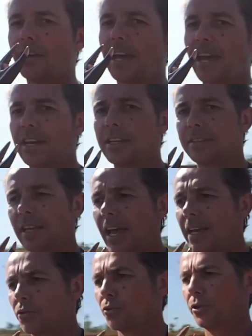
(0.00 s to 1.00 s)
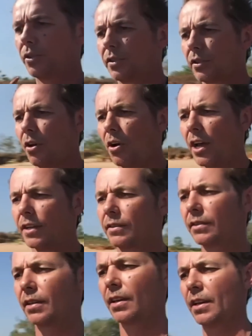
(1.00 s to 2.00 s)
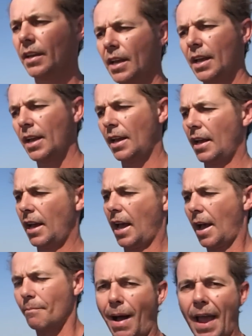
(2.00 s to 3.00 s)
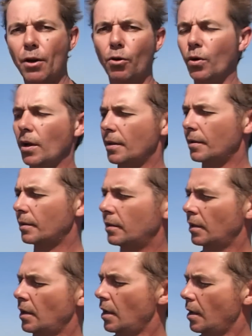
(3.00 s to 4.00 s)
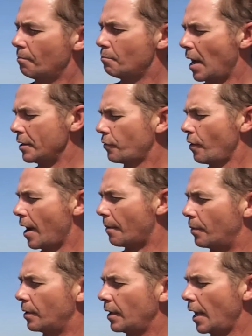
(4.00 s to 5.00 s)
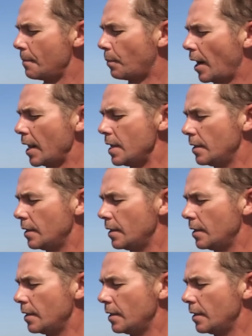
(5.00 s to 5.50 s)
That is a good size uh, male mud crab. Hey, buddy.